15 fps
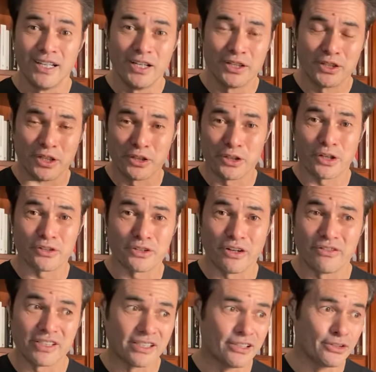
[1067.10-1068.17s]
you got
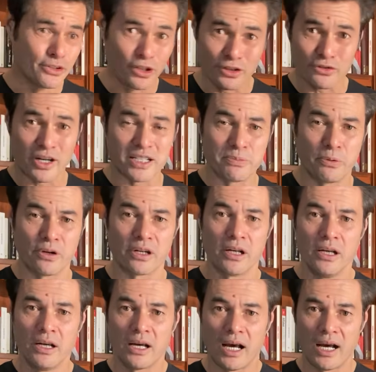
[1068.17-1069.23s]
services, you got transport.
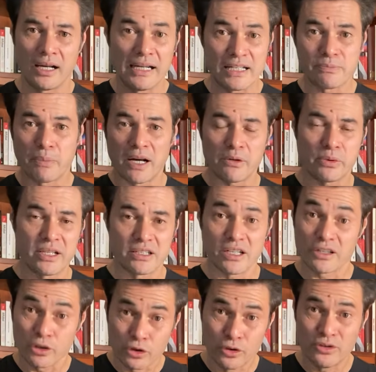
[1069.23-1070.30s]
Let's barter with each
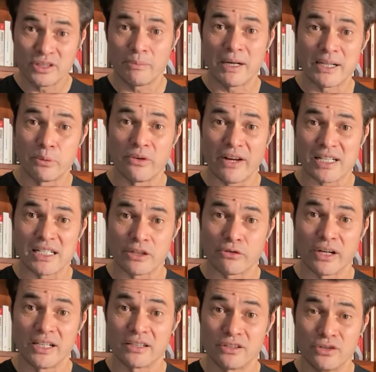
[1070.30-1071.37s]
other, use the money we've actually
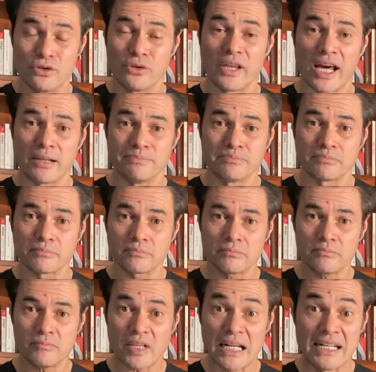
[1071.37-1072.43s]
created to do that.
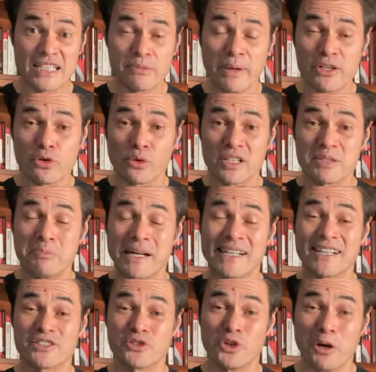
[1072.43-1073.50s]
Let's make sure this money
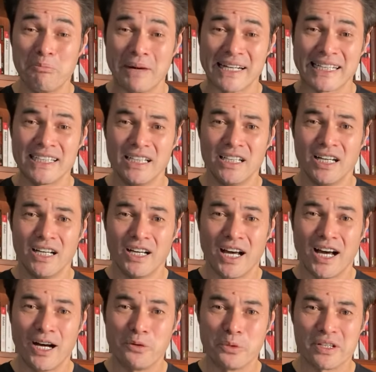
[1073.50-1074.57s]
is not money
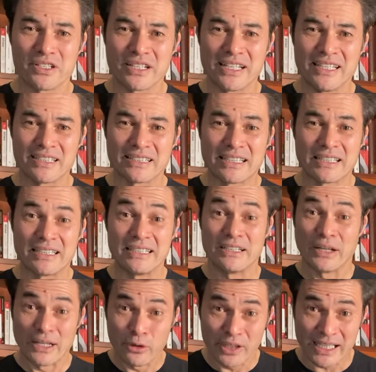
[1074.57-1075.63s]
which is
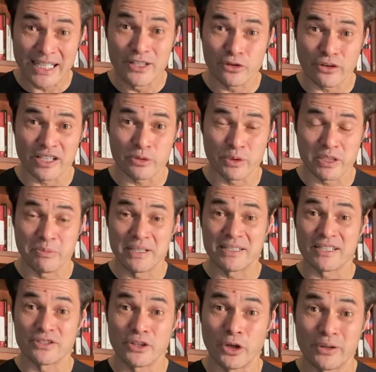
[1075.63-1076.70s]
earning interest, which means
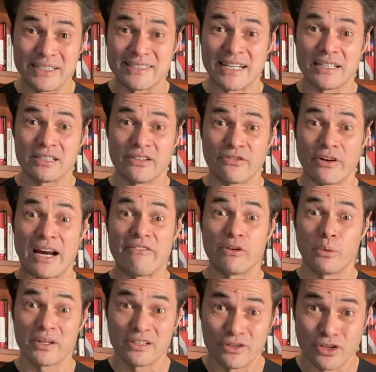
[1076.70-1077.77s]
there's no incentive for
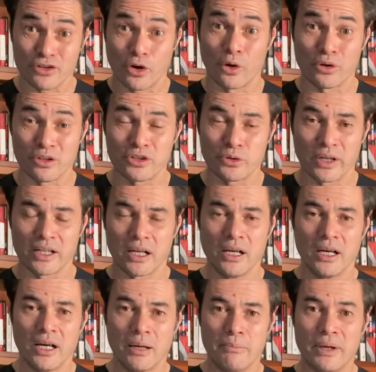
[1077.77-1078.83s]
everyone to just hold on to it,
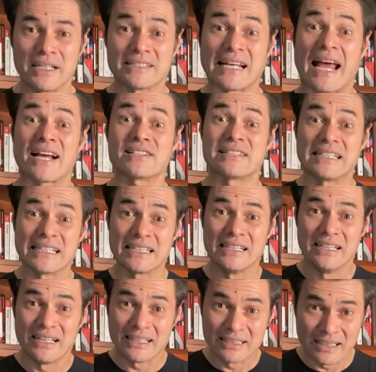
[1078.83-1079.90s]
but it's
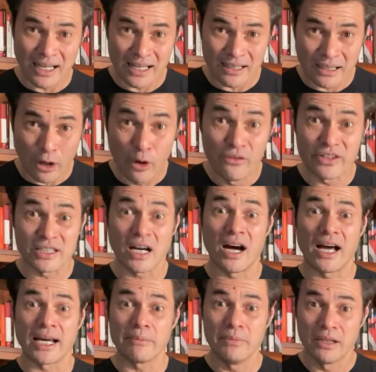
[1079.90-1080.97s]
actually over
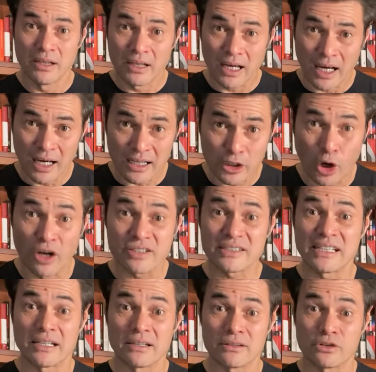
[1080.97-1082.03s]
time
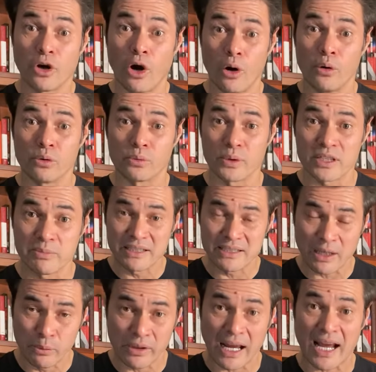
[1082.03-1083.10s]
costing to hold, which
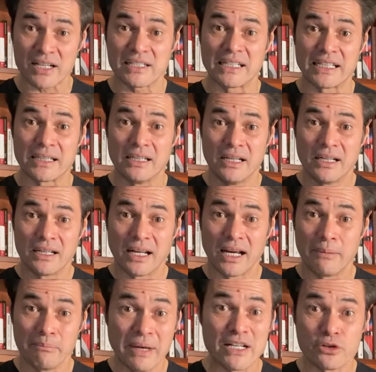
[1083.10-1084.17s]
that we actually
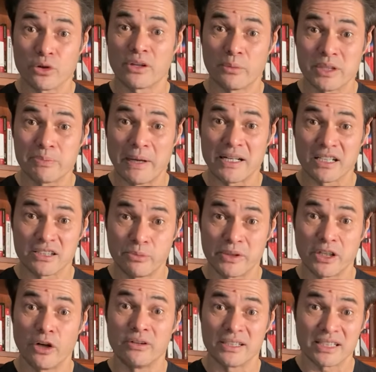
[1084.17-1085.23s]
make sure that we spend it, because if we
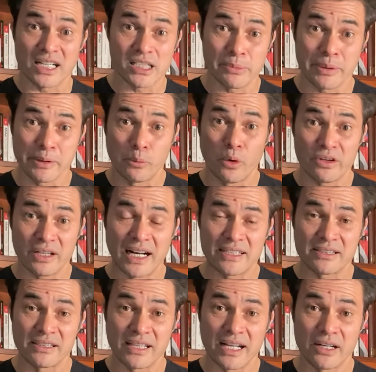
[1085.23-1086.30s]
don't, it's actually going to be worth less
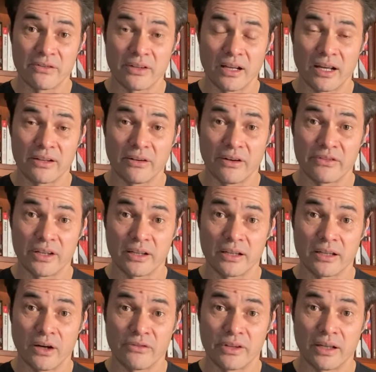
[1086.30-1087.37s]
at the end of
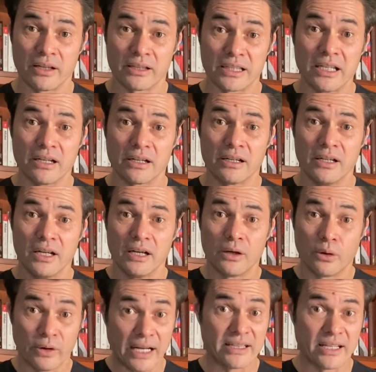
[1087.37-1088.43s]
the year
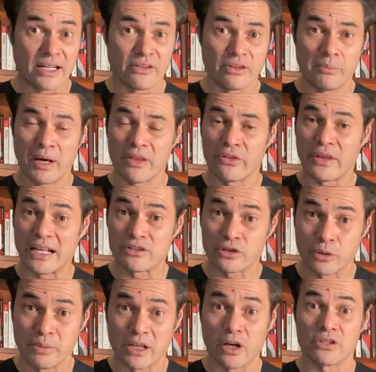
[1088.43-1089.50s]
or at the end of the month. And so
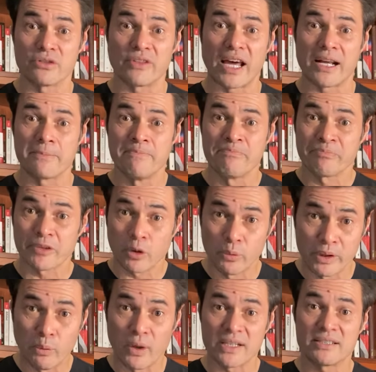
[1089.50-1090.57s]
because of that,
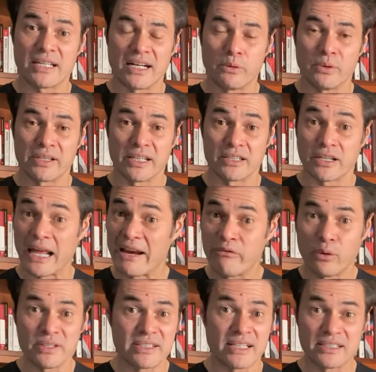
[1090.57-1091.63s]
we want to sell it with each other.
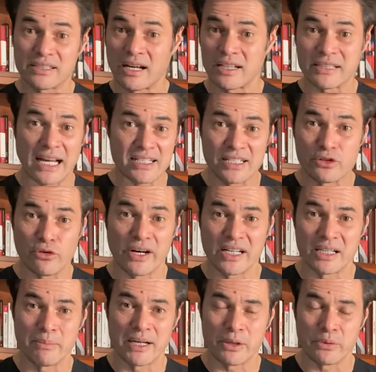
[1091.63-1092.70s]
Everyone then starts actually trading
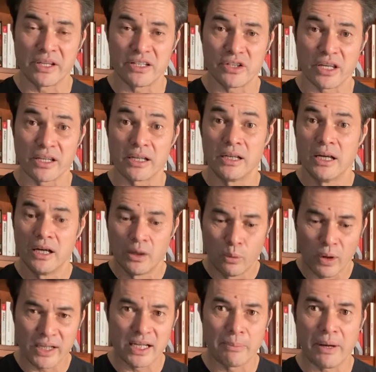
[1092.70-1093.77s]
the money with each other.
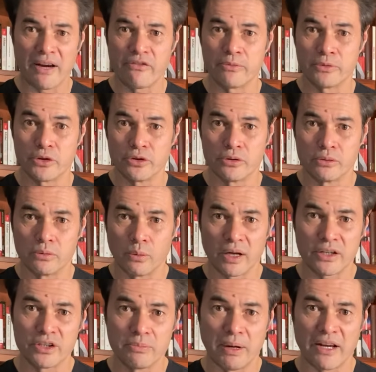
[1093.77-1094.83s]
What can I buy from you? What
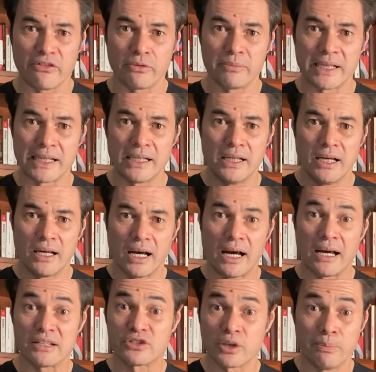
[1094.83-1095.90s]
can you buy from me?
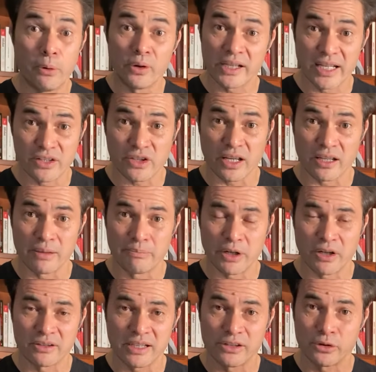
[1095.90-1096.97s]
Supporting each other
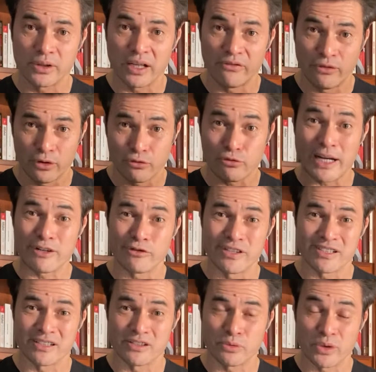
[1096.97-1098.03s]
because they're doing it for the right
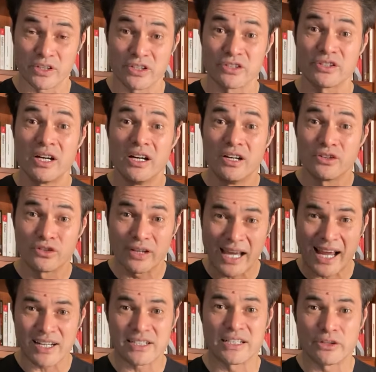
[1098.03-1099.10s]
reasons, which is to
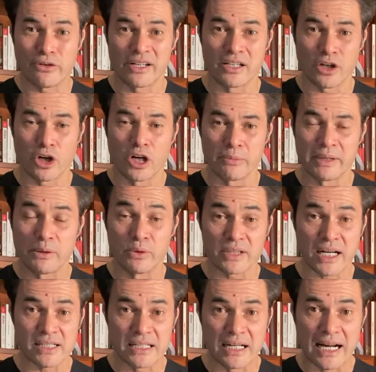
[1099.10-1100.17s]
actually create an economy which
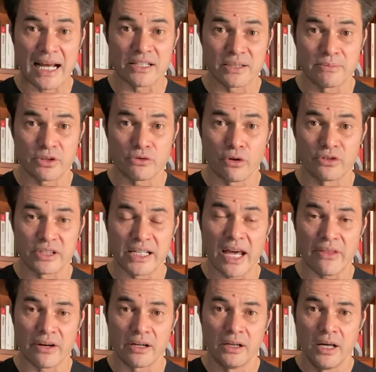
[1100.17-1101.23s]
actually allows them to grow
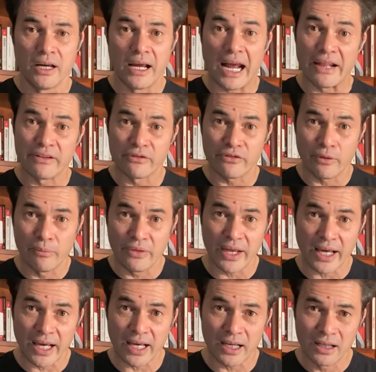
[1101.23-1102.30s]
together. And then from
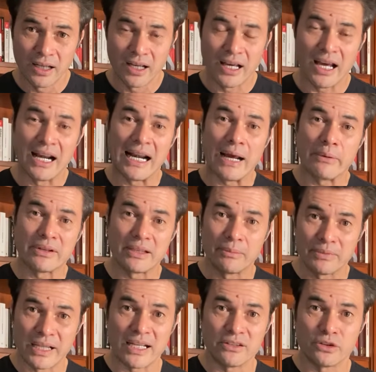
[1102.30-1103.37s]
there, allowing them
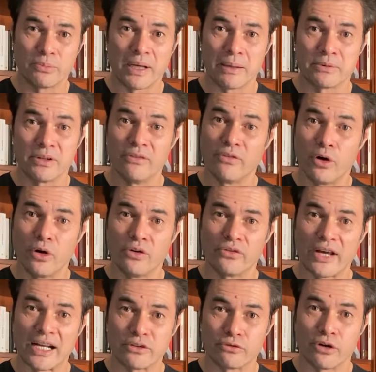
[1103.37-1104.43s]
then to be able to evolve
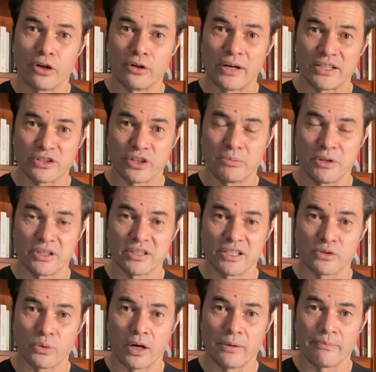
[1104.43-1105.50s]
and grow as a community
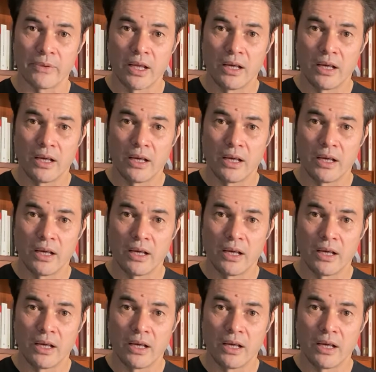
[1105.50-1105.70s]
as well.